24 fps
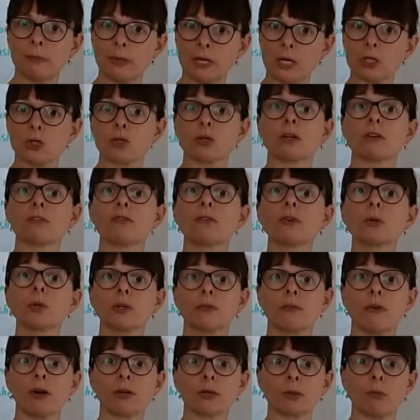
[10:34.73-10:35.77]
the patient in
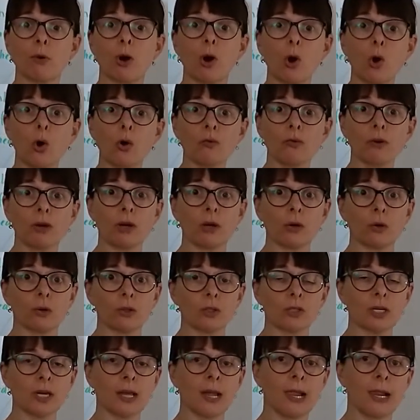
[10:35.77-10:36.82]
fluid volume
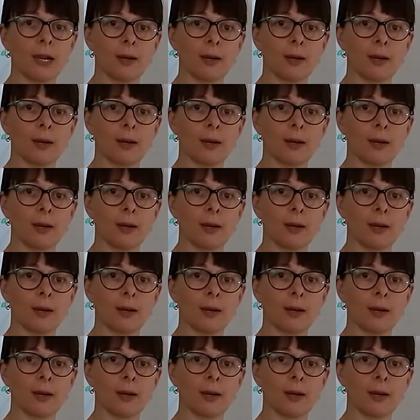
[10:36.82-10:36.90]
overload